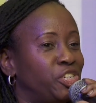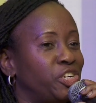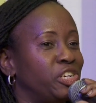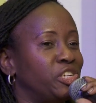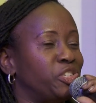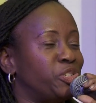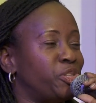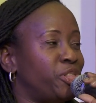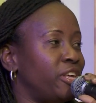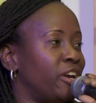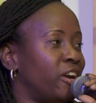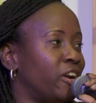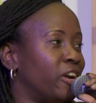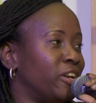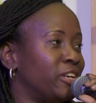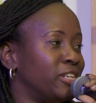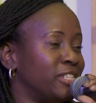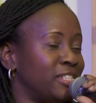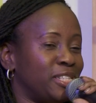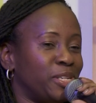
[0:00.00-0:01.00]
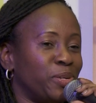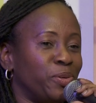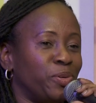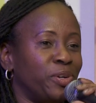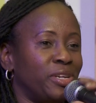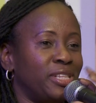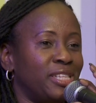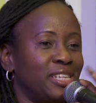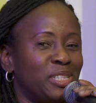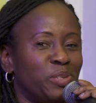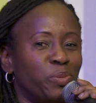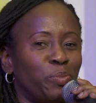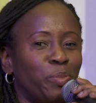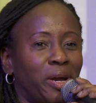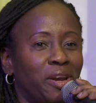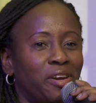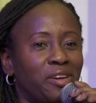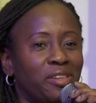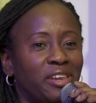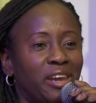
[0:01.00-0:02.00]
change the artist. So it doesn't
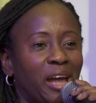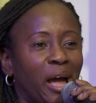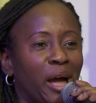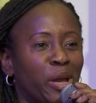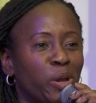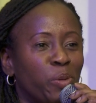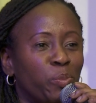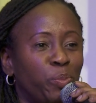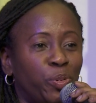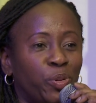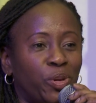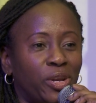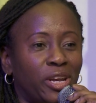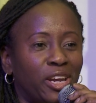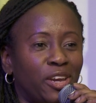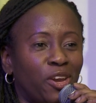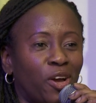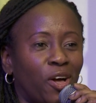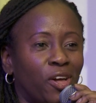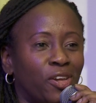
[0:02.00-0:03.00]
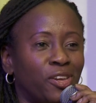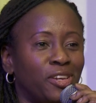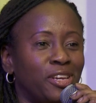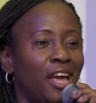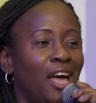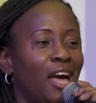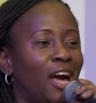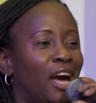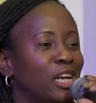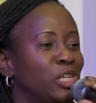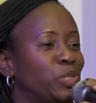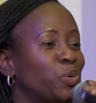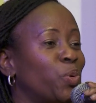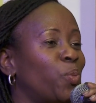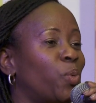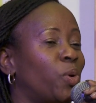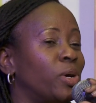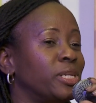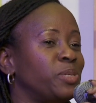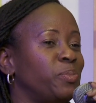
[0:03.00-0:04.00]
matter that I am putting it on. I
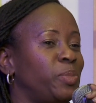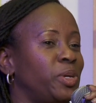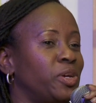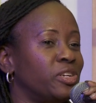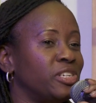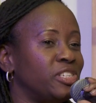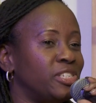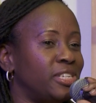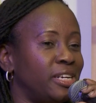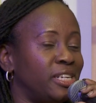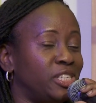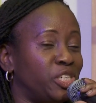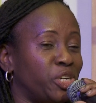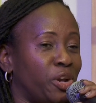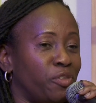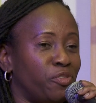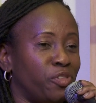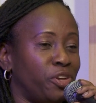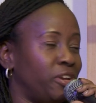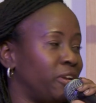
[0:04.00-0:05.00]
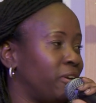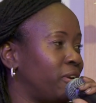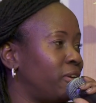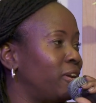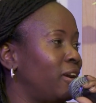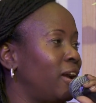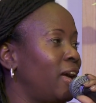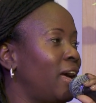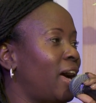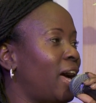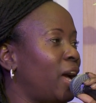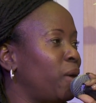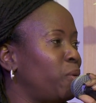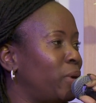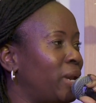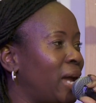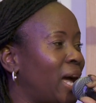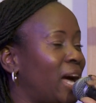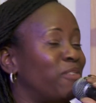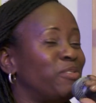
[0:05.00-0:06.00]
don't want to be on stage every year. I
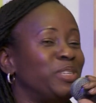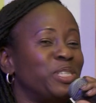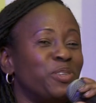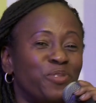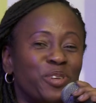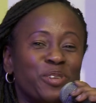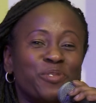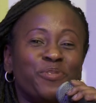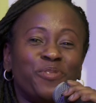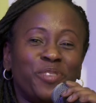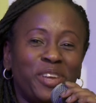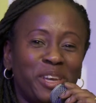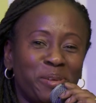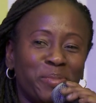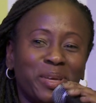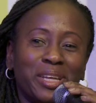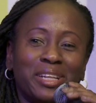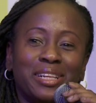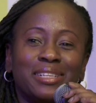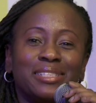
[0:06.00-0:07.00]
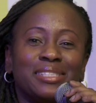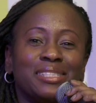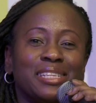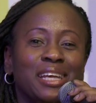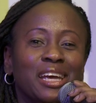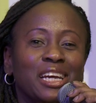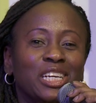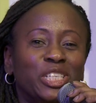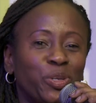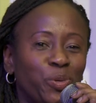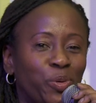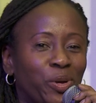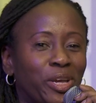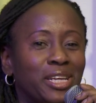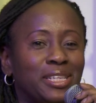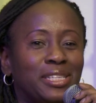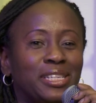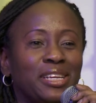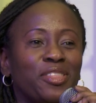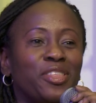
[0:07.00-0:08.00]
want to have different females
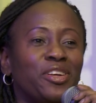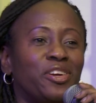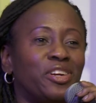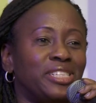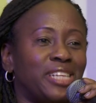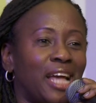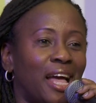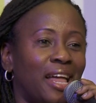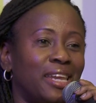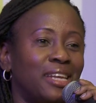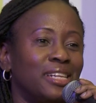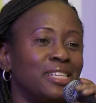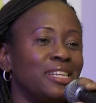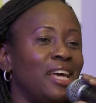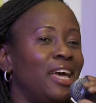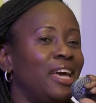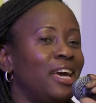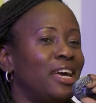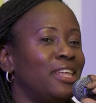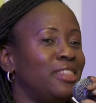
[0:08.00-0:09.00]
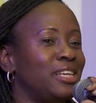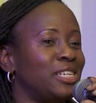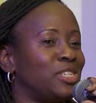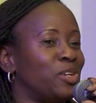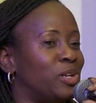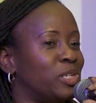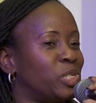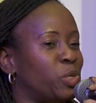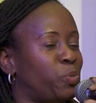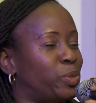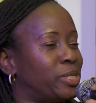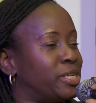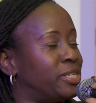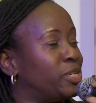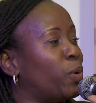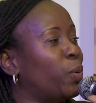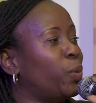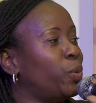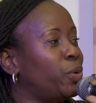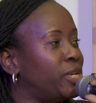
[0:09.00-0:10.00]
showcasing their talent. And this also put
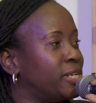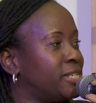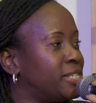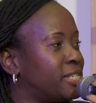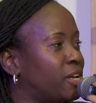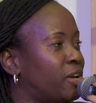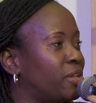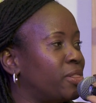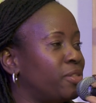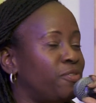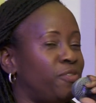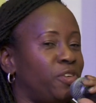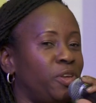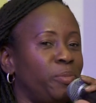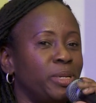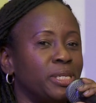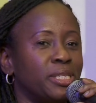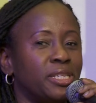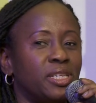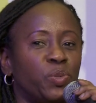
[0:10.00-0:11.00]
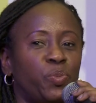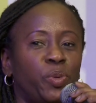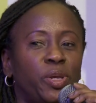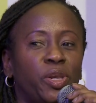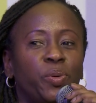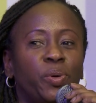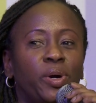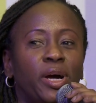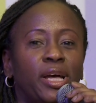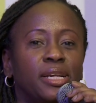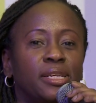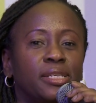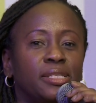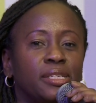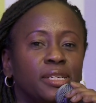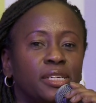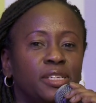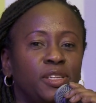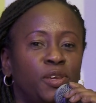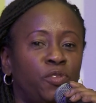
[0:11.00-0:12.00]
an onus on the females, because we know,
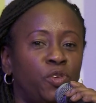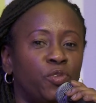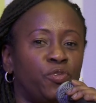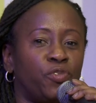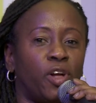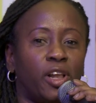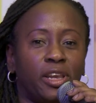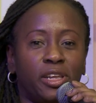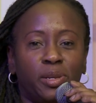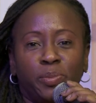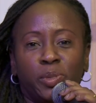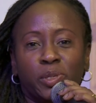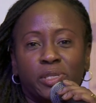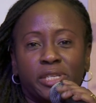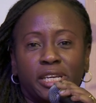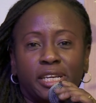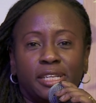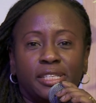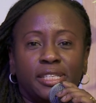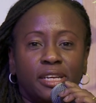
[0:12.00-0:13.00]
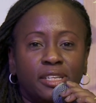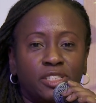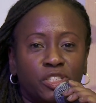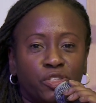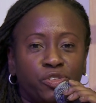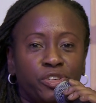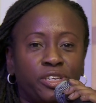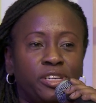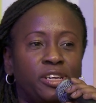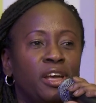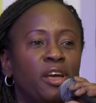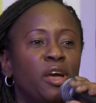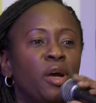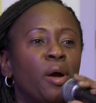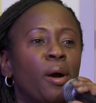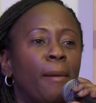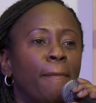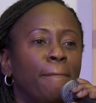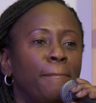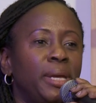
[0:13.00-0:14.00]
as if you follow the music industry,
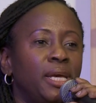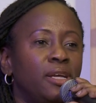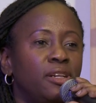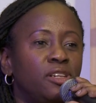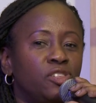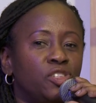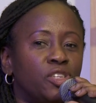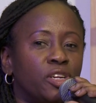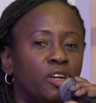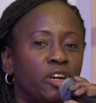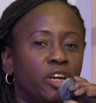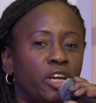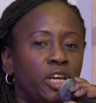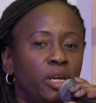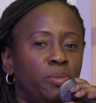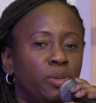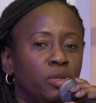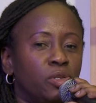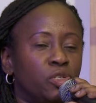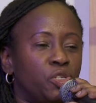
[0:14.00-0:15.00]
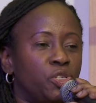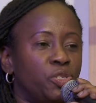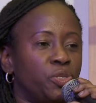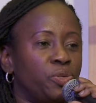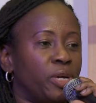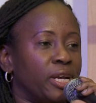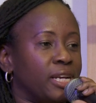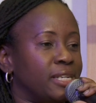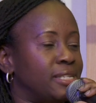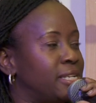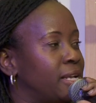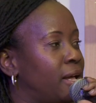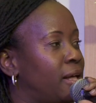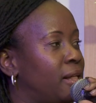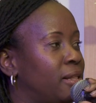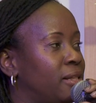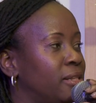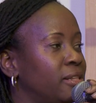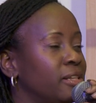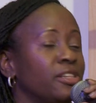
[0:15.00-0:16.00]
males are able to
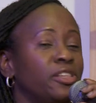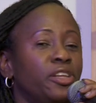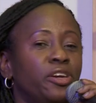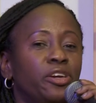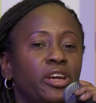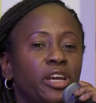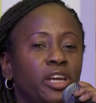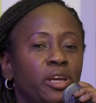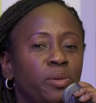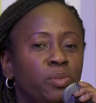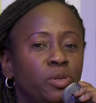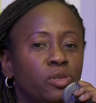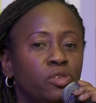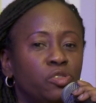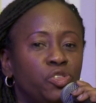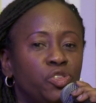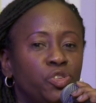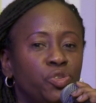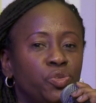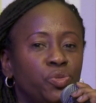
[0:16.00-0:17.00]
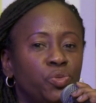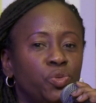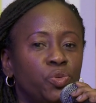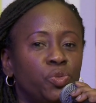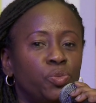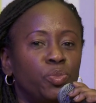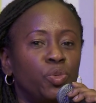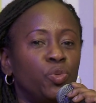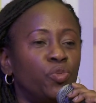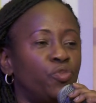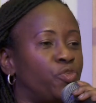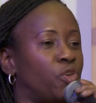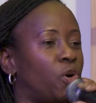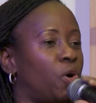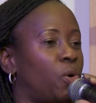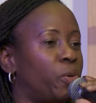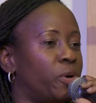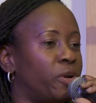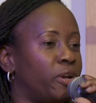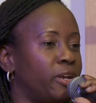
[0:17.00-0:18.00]
excel. They're able to move
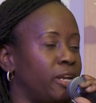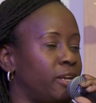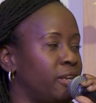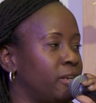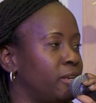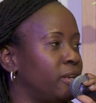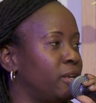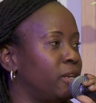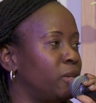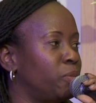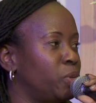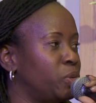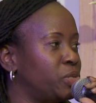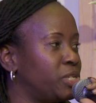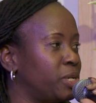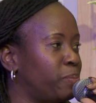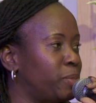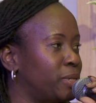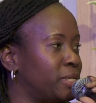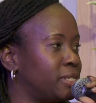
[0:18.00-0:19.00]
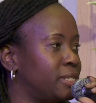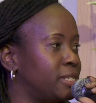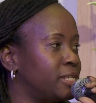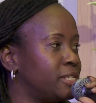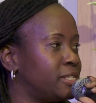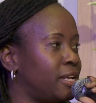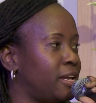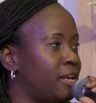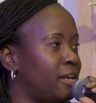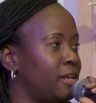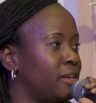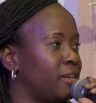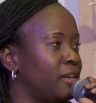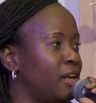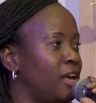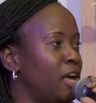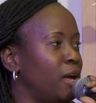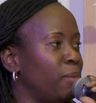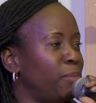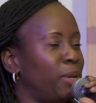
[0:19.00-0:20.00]
forward in the music business and
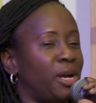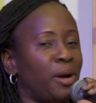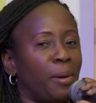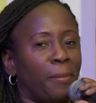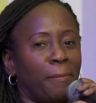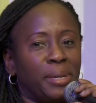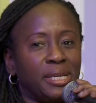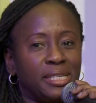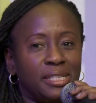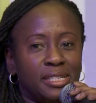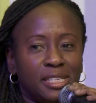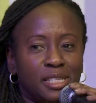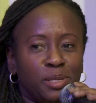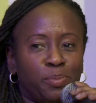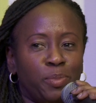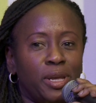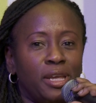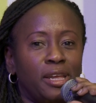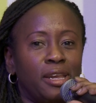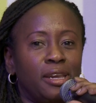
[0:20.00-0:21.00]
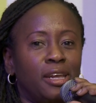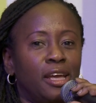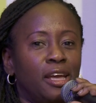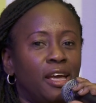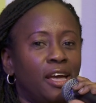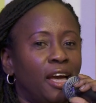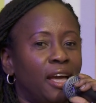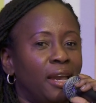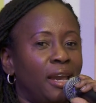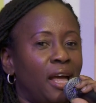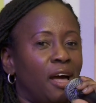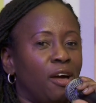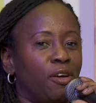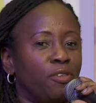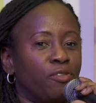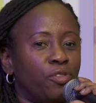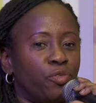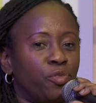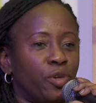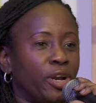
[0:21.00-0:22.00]
become businessmen and
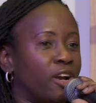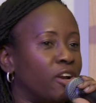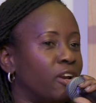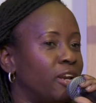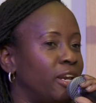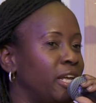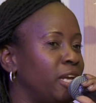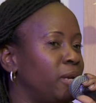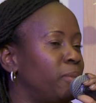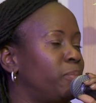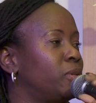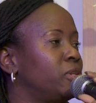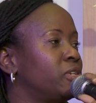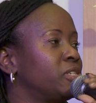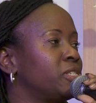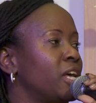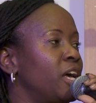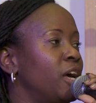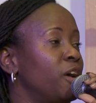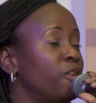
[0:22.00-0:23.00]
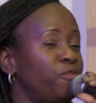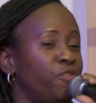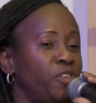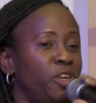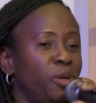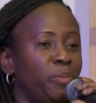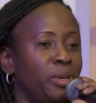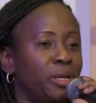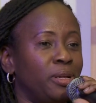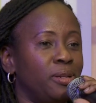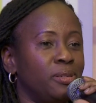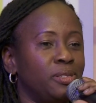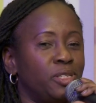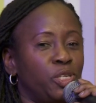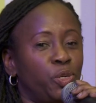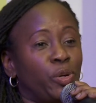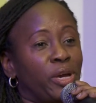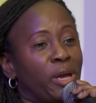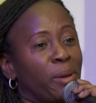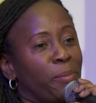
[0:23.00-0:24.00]
have record labels.
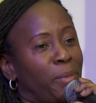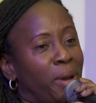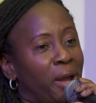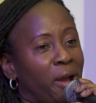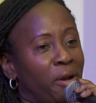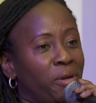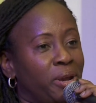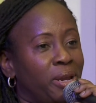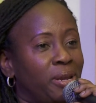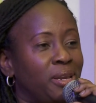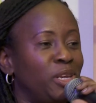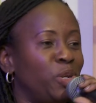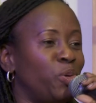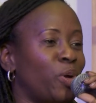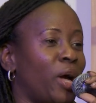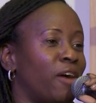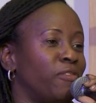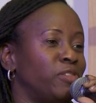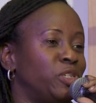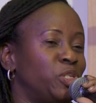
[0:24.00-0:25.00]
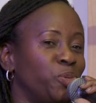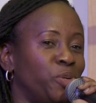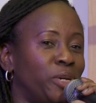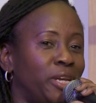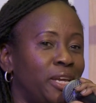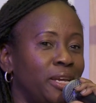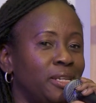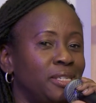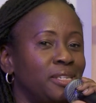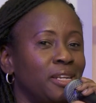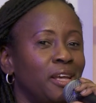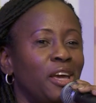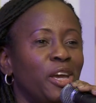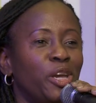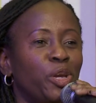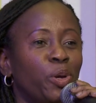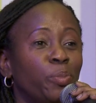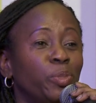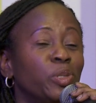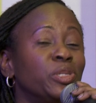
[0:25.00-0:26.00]
Females, you get married, you have 2 kids,
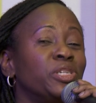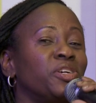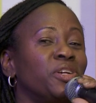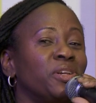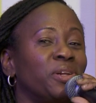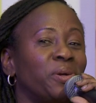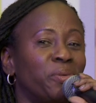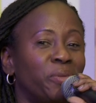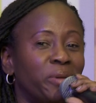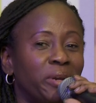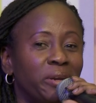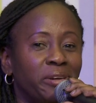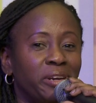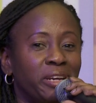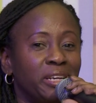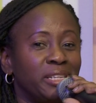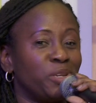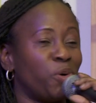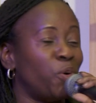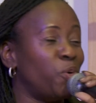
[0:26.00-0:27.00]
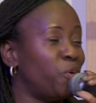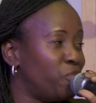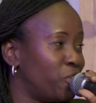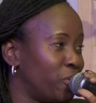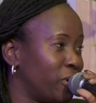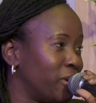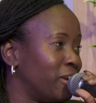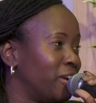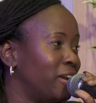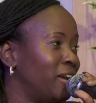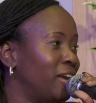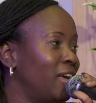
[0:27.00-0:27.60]
your musical career is over.